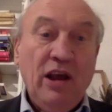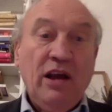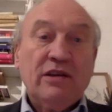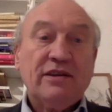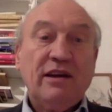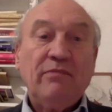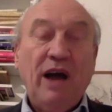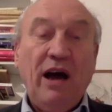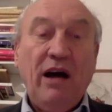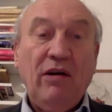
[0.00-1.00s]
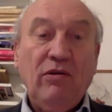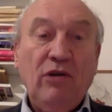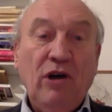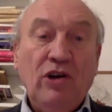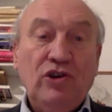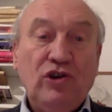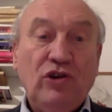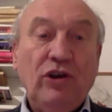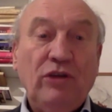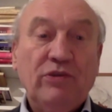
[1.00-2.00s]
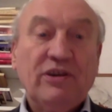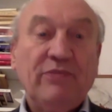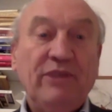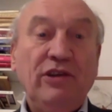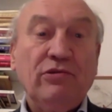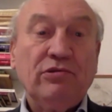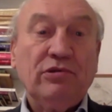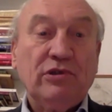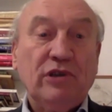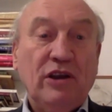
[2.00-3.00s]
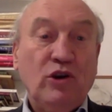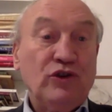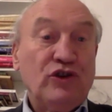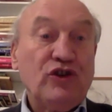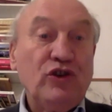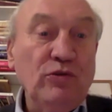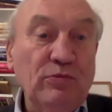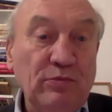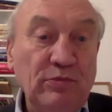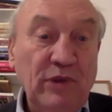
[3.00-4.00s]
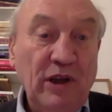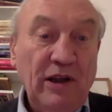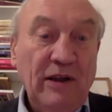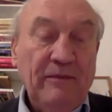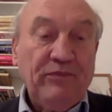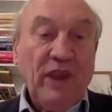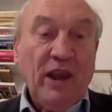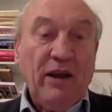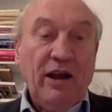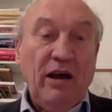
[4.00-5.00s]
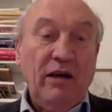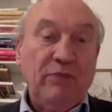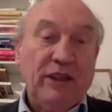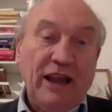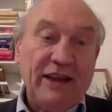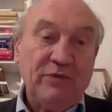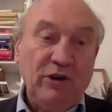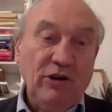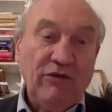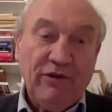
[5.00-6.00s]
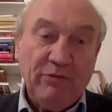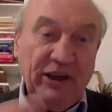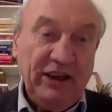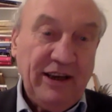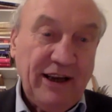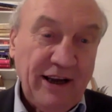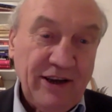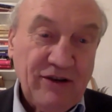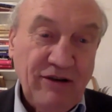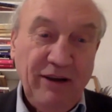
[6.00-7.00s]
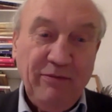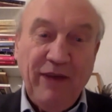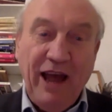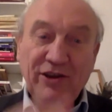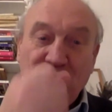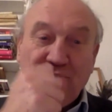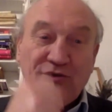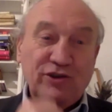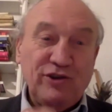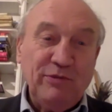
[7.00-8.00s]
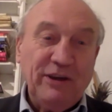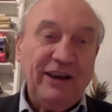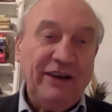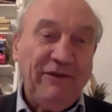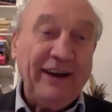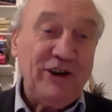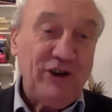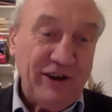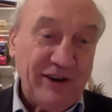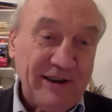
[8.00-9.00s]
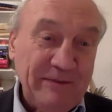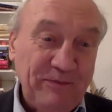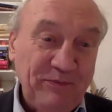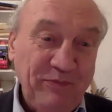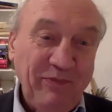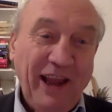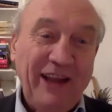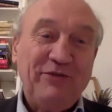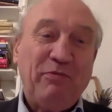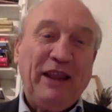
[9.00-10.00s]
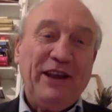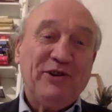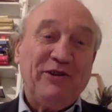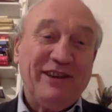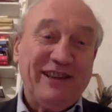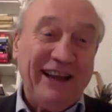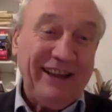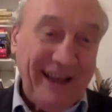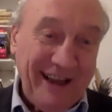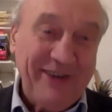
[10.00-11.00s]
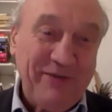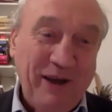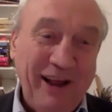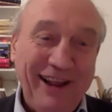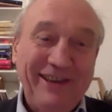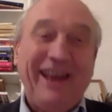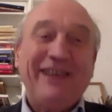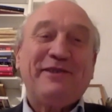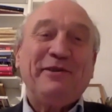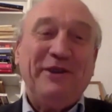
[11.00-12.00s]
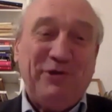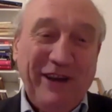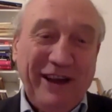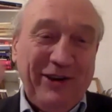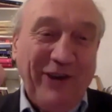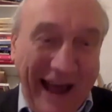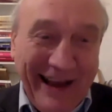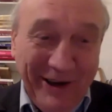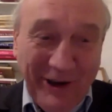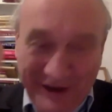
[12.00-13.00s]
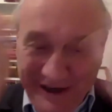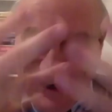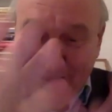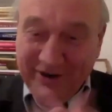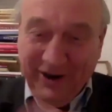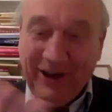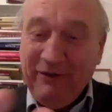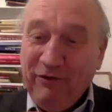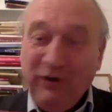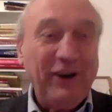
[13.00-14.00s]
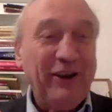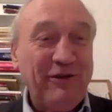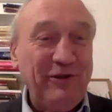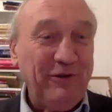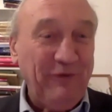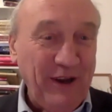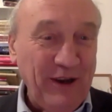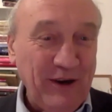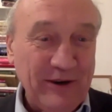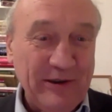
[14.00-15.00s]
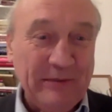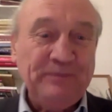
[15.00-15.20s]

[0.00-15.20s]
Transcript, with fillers: somehow joy was something you could consume. Uh, but as we know from eating ice cream, as you consume it, it vanishes. Mm-hmm. And pleasure is like that as well. As, as soon as you get your hand on it, it's kind of falling through your fingers.